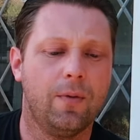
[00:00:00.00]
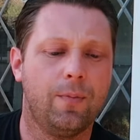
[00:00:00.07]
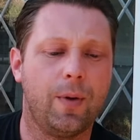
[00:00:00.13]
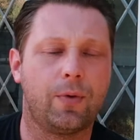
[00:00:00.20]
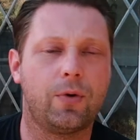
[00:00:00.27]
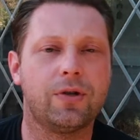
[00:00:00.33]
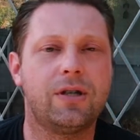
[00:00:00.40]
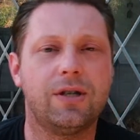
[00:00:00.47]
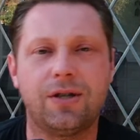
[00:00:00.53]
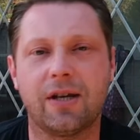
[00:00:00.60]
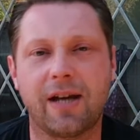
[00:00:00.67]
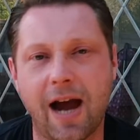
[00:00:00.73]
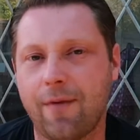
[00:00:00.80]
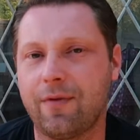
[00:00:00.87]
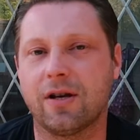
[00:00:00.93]
But because this is the
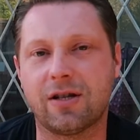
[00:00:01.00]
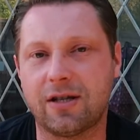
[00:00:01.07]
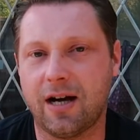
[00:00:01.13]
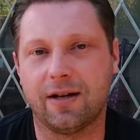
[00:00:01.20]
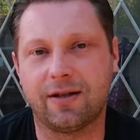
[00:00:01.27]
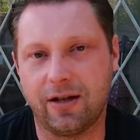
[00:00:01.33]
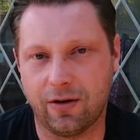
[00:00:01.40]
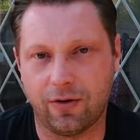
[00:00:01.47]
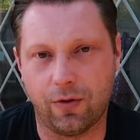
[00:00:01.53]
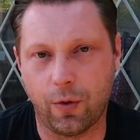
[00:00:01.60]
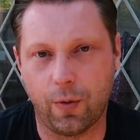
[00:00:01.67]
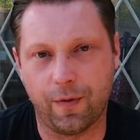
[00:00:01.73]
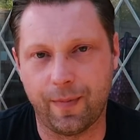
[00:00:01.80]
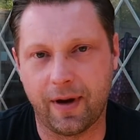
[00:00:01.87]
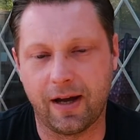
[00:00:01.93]
camera that started it all
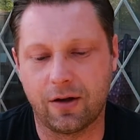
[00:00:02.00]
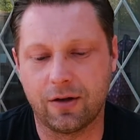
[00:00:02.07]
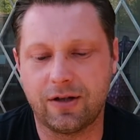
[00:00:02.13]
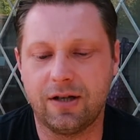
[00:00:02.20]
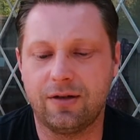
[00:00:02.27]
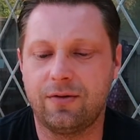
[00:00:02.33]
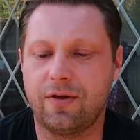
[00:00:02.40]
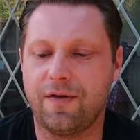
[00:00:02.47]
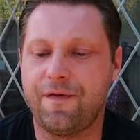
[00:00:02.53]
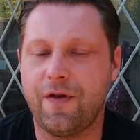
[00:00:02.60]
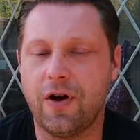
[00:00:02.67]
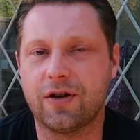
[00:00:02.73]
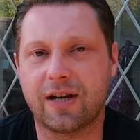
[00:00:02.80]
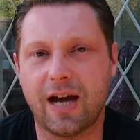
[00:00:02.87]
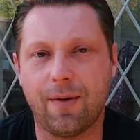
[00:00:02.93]
with me, because this is the
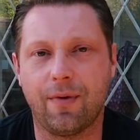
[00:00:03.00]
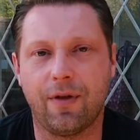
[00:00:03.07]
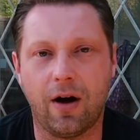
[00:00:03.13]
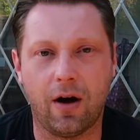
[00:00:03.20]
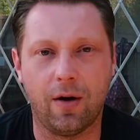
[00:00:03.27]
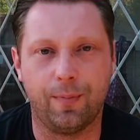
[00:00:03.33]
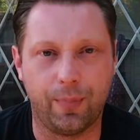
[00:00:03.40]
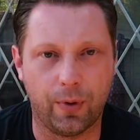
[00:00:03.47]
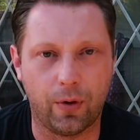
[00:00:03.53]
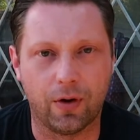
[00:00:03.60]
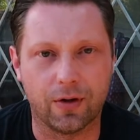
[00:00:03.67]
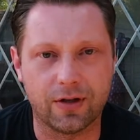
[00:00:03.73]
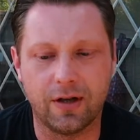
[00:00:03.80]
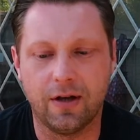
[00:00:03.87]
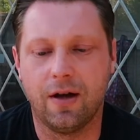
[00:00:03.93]
first camera that I
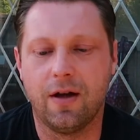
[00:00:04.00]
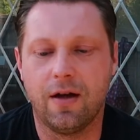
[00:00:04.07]
bought,